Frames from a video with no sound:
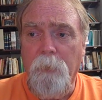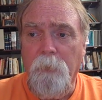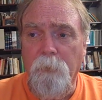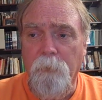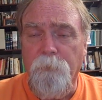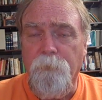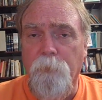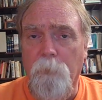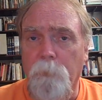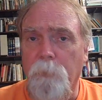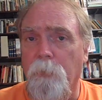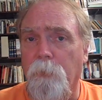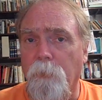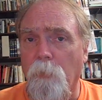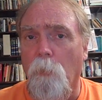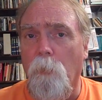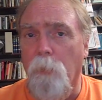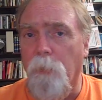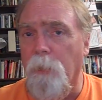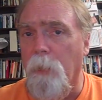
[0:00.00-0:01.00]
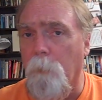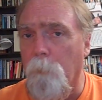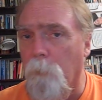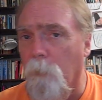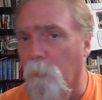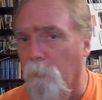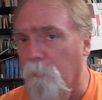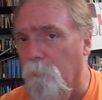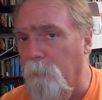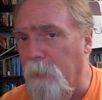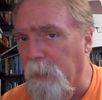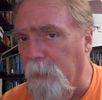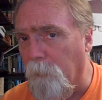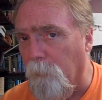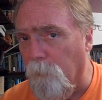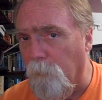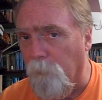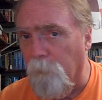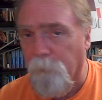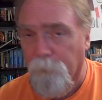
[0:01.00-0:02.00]
distribute a total number of
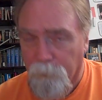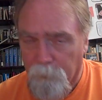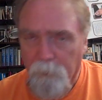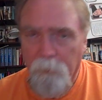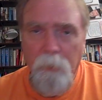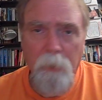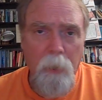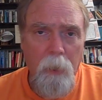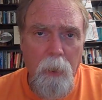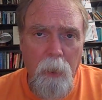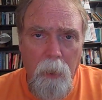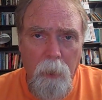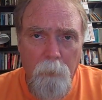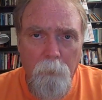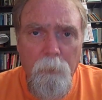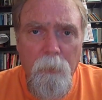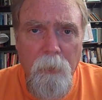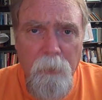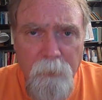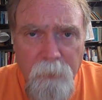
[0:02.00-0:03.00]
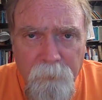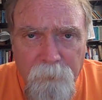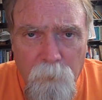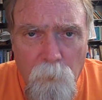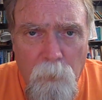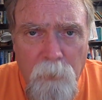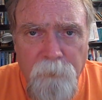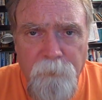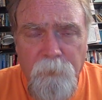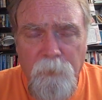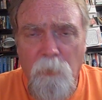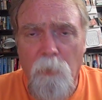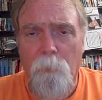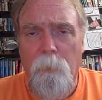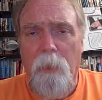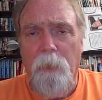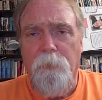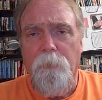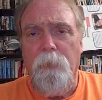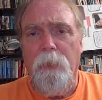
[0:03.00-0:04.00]
meals. Different ways you can go
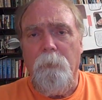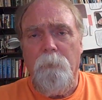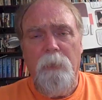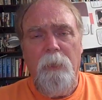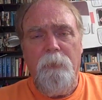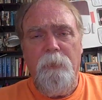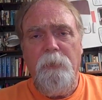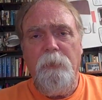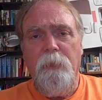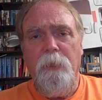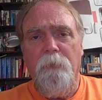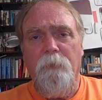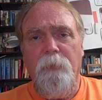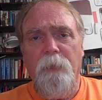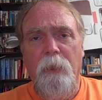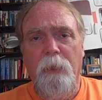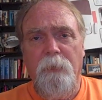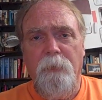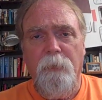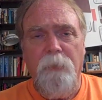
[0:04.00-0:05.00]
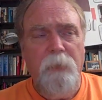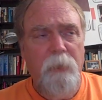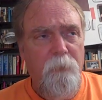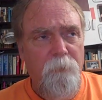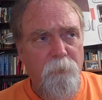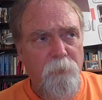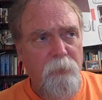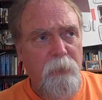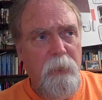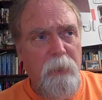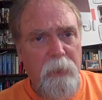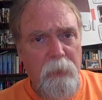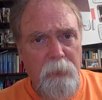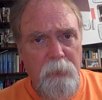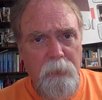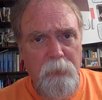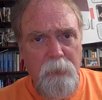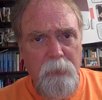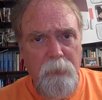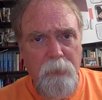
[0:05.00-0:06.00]
about doing it, but I think you get the idea. You have your
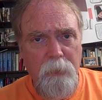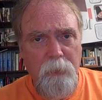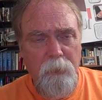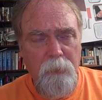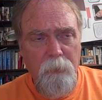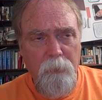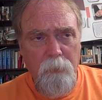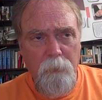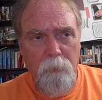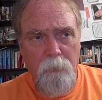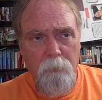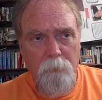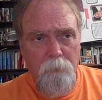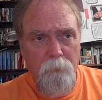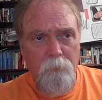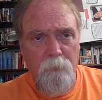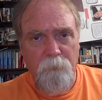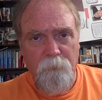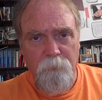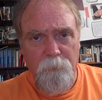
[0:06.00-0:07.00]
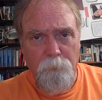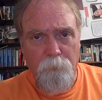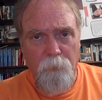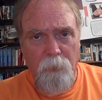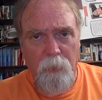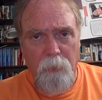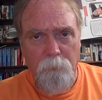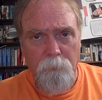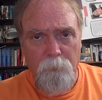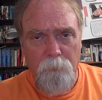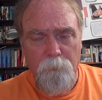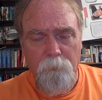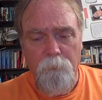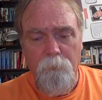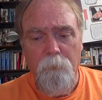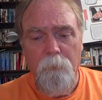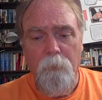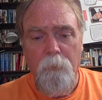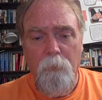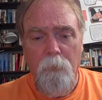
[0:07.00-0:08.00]
need. This is the problem.
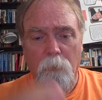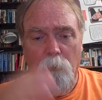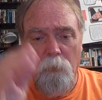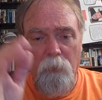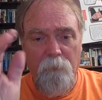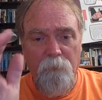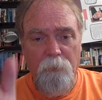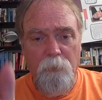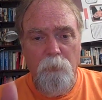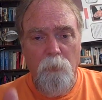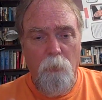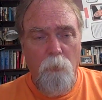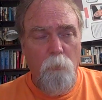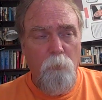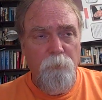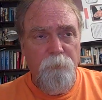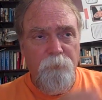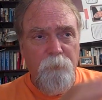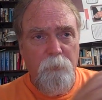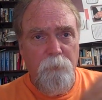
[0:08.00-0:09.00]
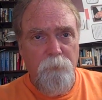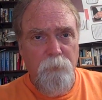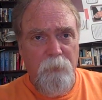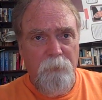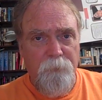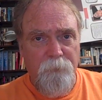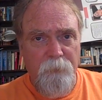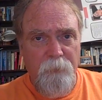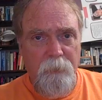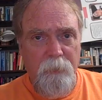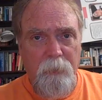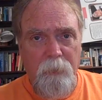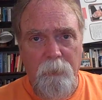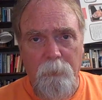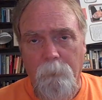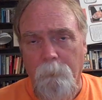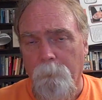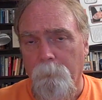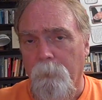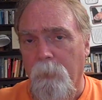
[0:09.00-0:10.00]
We have a goal which can address the
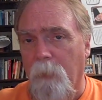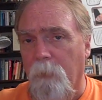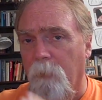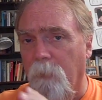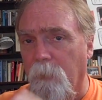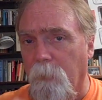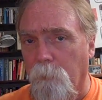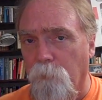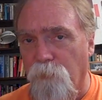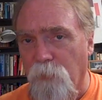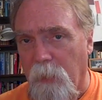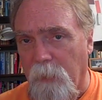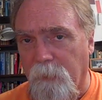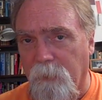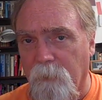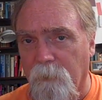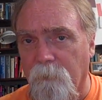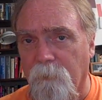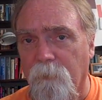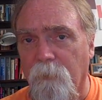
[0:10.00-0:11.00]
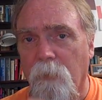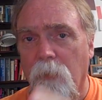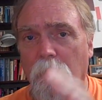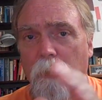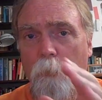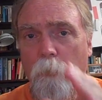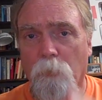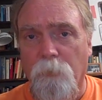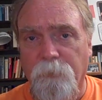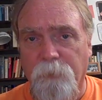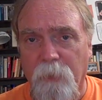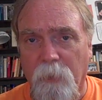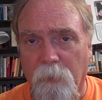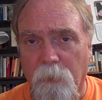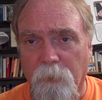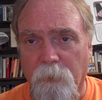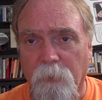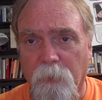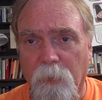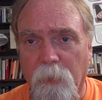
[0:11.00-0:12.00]
need, and then the objective will
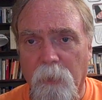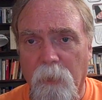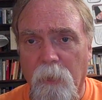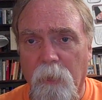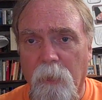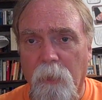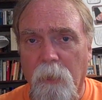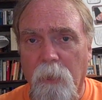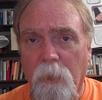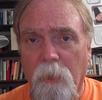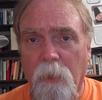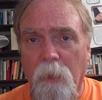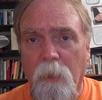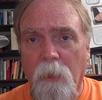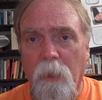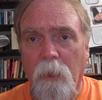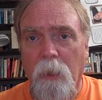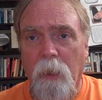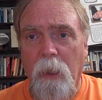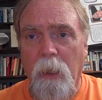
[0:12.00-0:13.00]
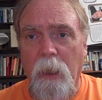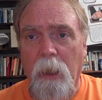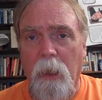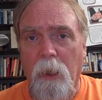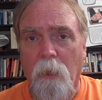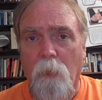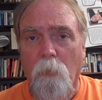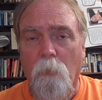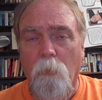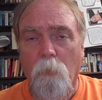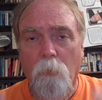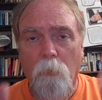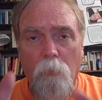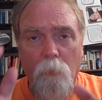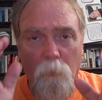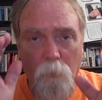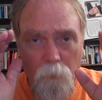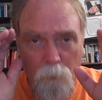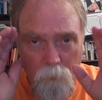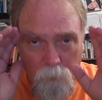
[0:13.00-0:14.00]
tell you how,
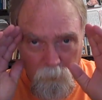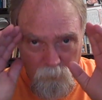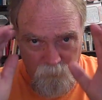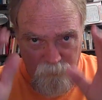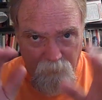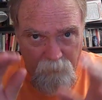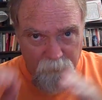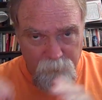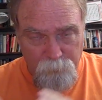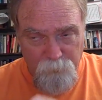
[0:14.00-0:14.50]
very